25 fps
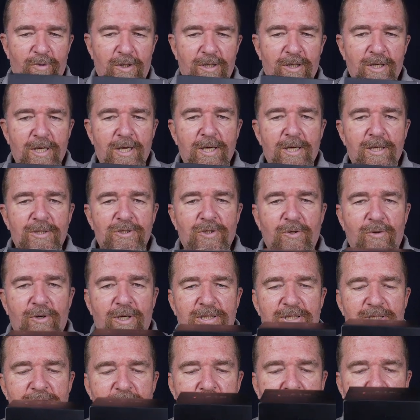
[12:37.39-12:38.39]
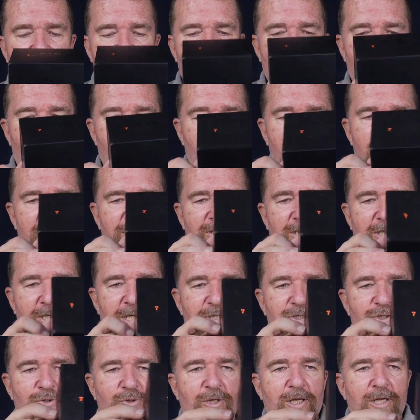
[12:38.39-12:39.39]
But so it's not surprising
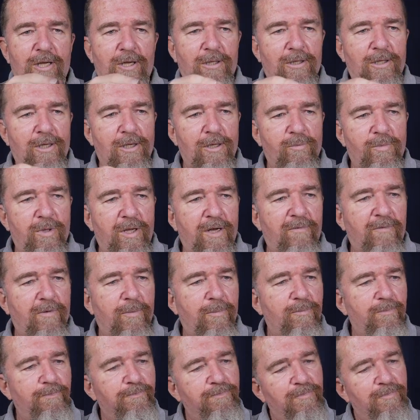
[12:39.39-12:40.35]
that you get a little bit of a